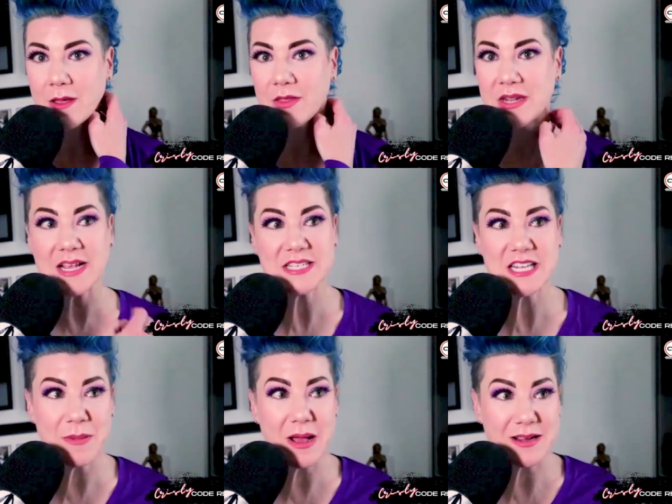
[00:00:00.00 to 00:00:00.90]
The nice
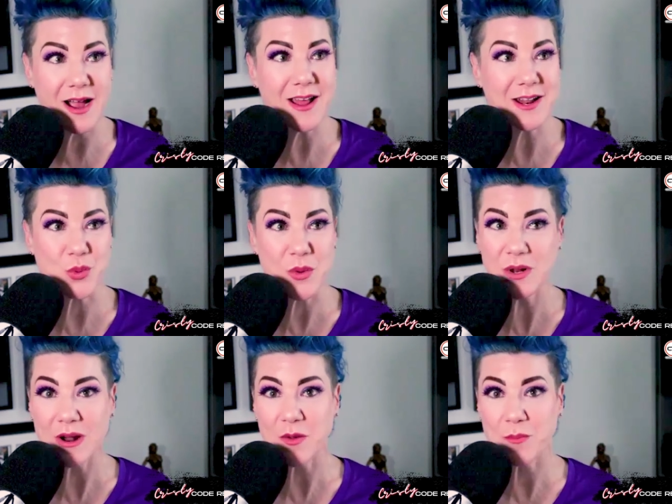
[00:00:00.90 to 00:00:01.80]
thing about God is we
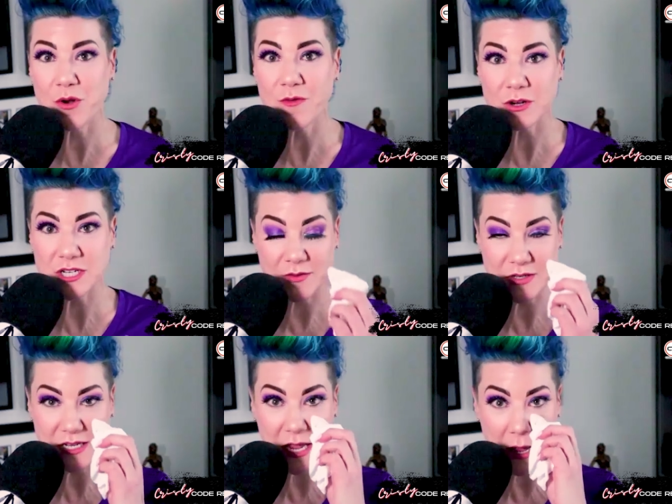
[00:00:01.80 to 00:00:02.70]
don't have to prove
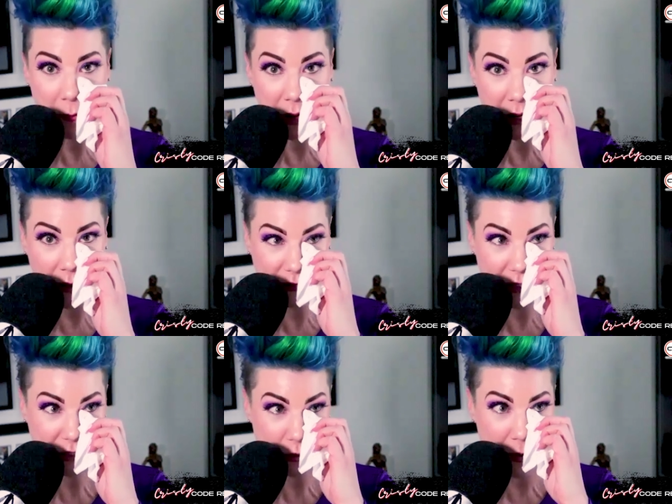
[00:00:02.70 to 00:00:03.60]
ourselves to him. He loves
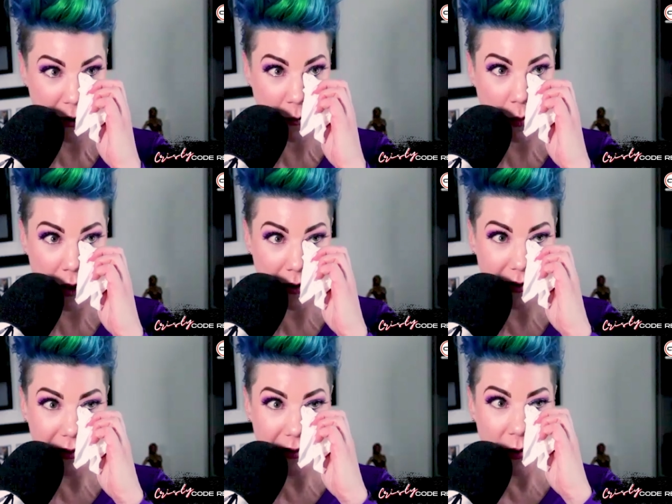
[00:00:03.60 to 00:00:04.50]
us no matter what.
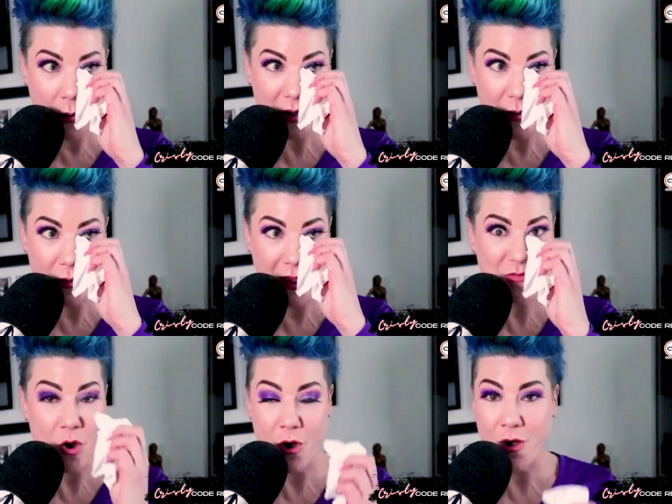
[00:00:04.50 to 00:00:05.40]
We don't have
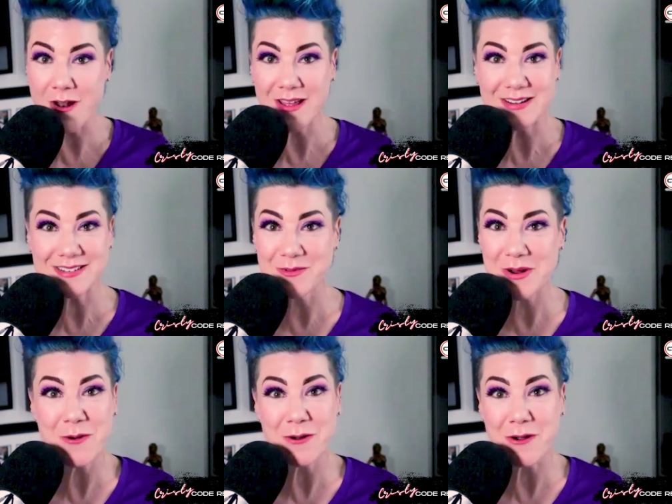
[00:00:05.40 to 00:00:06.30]
to earn it. We
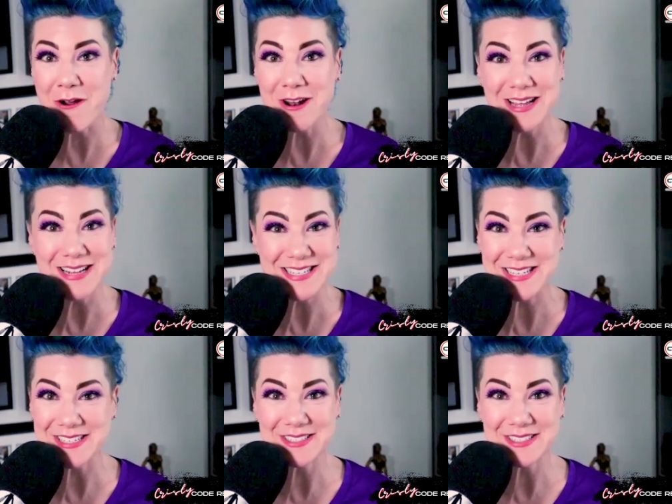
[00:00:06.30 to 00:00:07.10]
don't earn it.